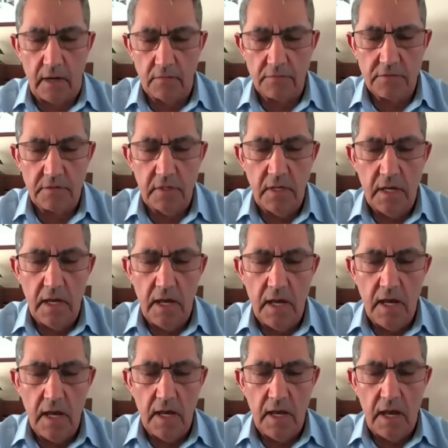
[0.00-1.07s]
house.
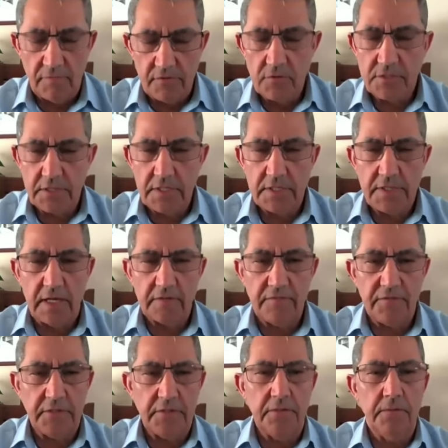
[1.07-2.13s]
Have you seen
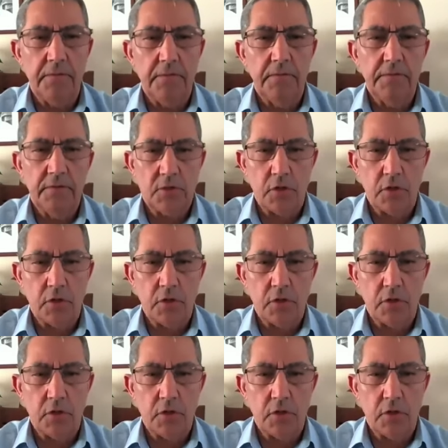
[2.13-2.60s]
that video?